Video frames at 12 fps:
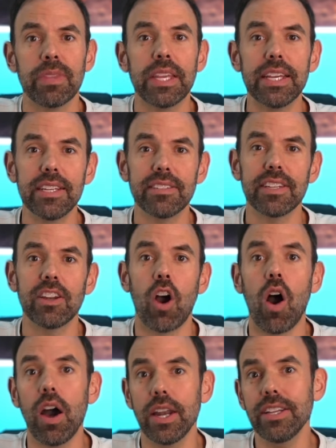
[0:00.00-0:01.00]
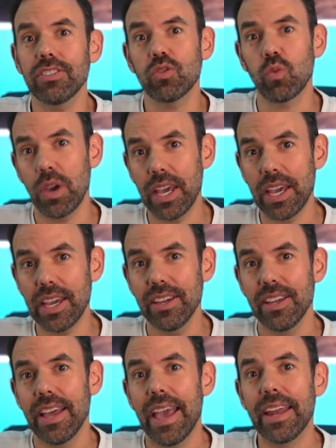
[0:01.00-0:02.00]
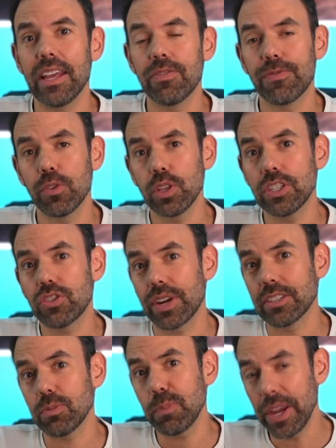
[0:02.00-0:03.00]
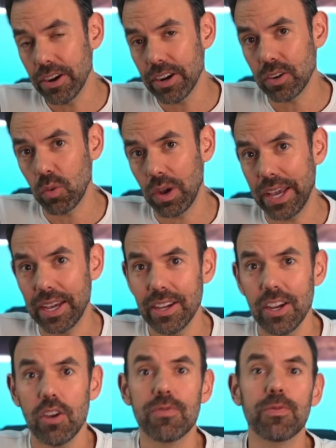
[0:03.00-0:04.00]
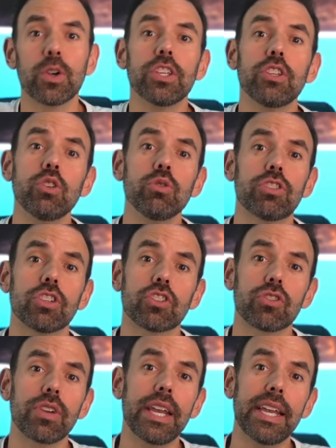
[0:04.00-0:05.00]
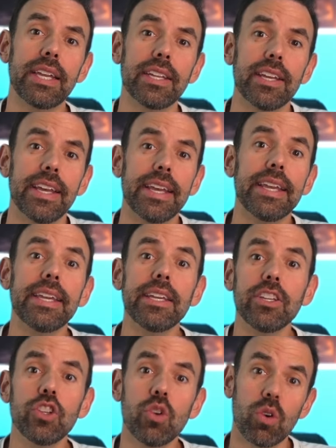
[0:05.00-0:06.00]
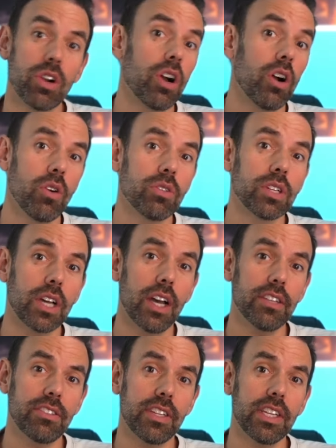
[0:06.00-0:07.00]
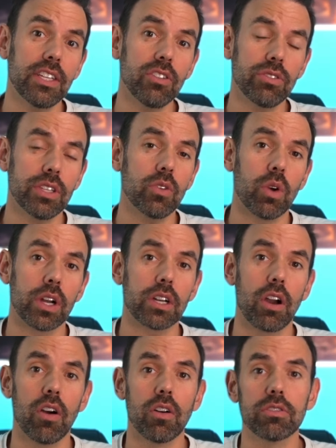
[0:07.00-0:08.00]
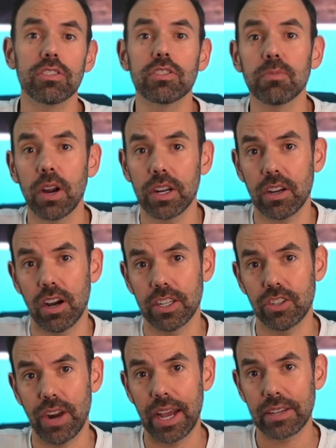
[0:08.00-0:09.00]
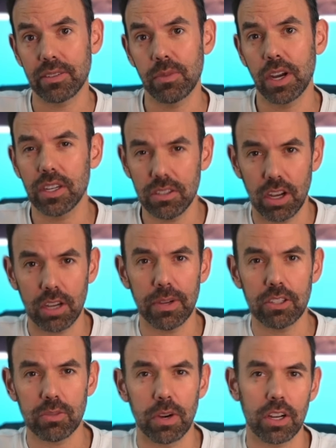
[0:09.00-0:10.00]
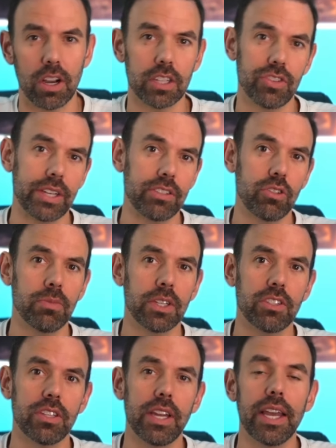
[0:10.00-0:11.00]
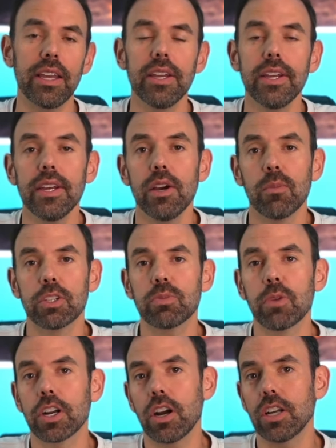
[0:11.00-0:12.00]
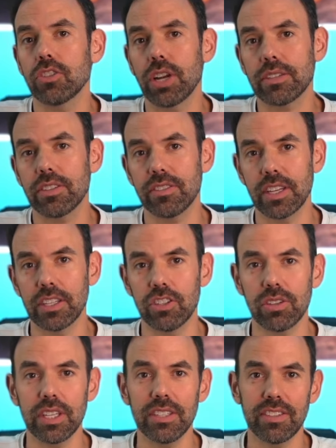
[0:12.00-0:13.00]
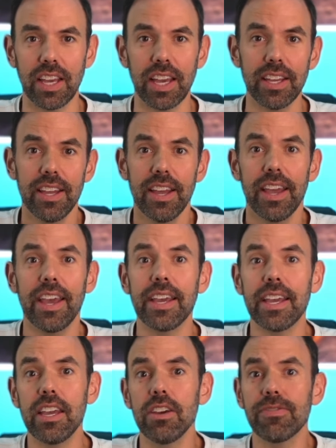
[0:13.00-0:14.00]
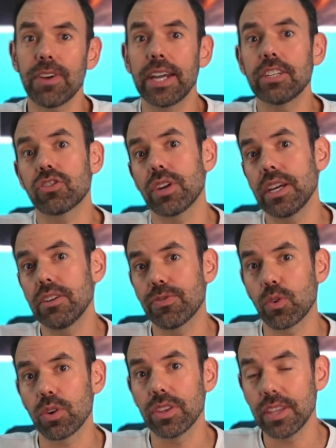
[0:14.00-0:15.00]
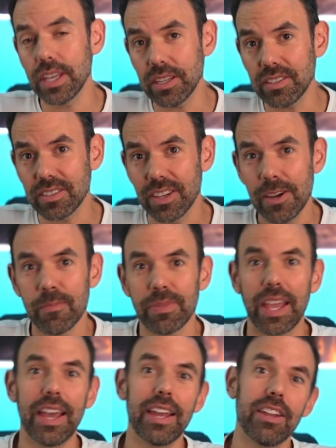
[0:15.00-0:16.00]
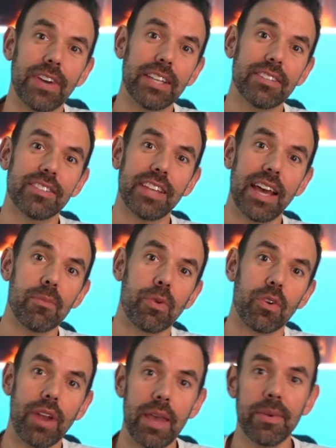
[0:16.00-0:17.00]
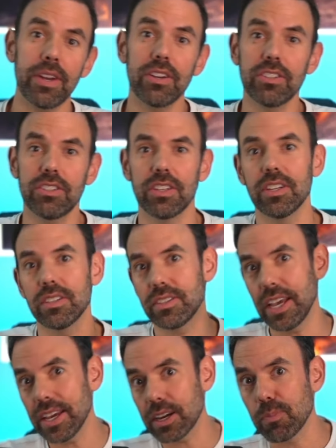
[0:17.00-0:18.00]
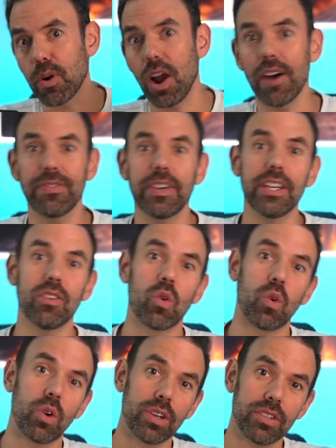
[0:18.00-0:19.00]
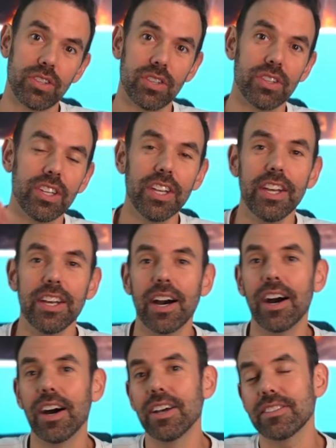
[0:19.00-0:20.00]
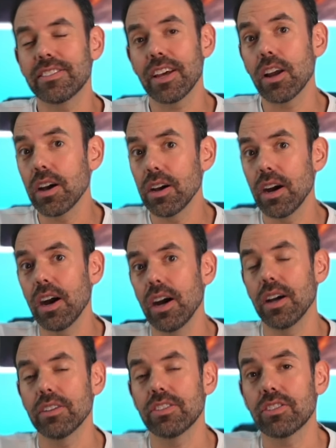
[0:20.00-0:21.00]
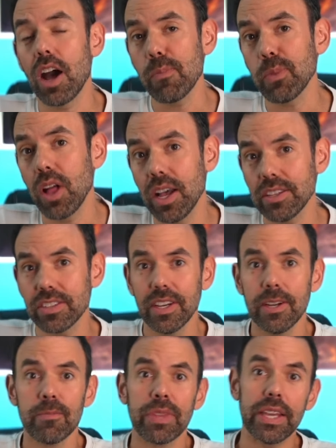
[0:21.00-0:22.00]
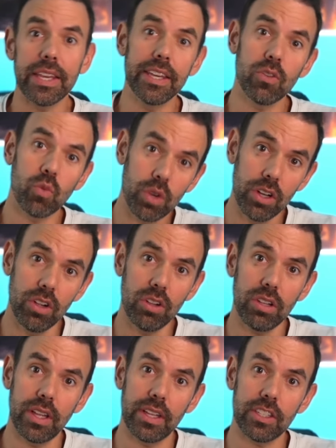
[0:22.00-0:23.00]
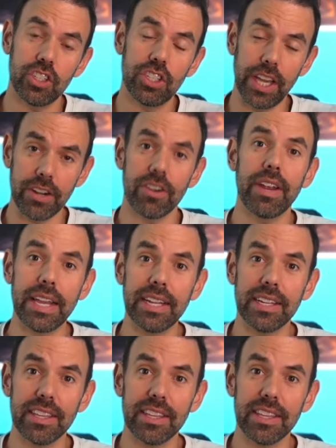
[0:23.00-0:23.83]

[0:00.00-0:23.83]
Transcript: it is an honest way and a fully transparent way for you to trade in your own custody using what are called smart contracts. I'm not going to talk about smart contracts too much today, but smart contracts essentially say, hey, if I trade for this, and if I set parameters to take a profit or to uh, set a, a stop loss, it will generate